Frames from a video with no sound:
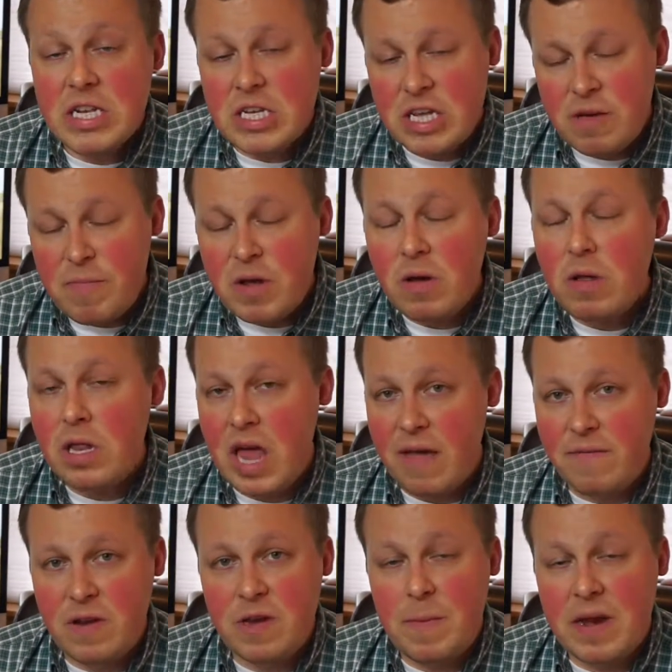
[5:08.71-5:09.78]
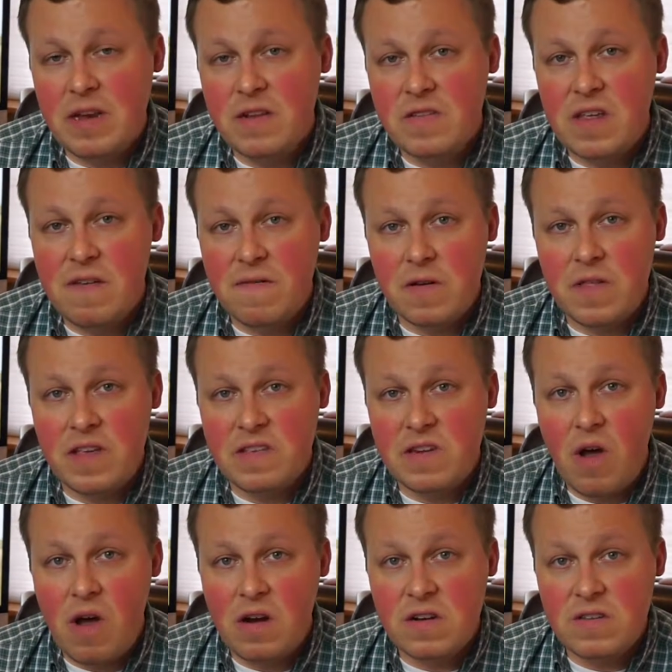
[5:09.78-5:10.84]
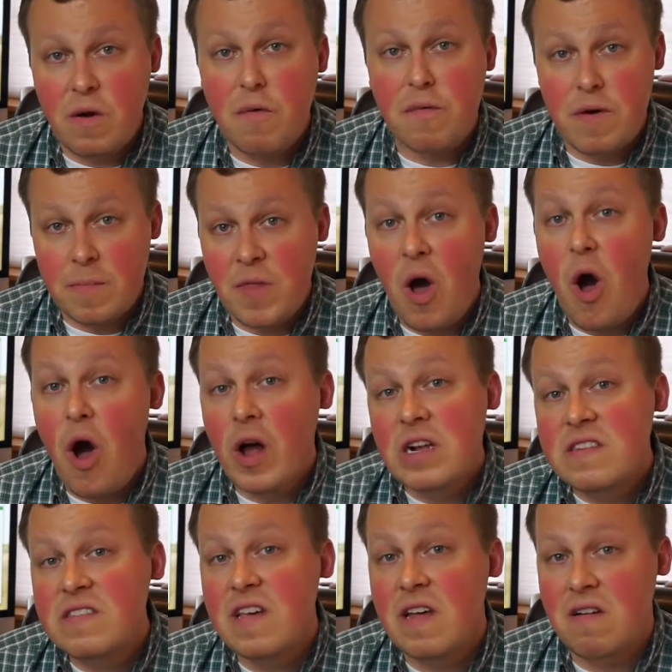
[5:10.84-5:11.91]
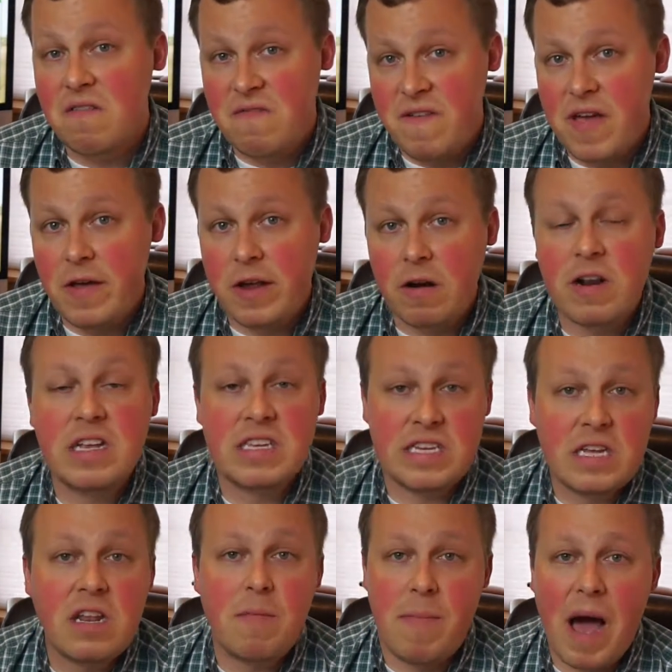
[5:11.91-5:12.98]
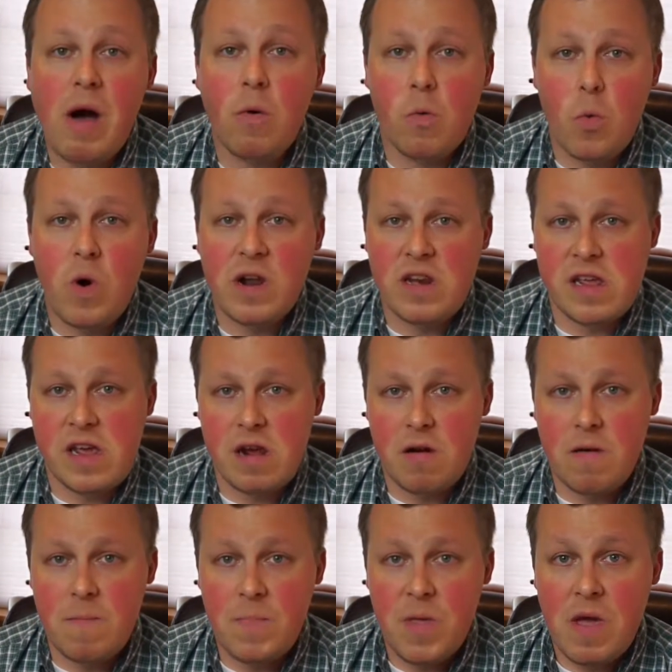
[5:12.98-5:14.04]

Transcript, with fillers: typical life expectancy for these dogs from the onset of failure is still about one year,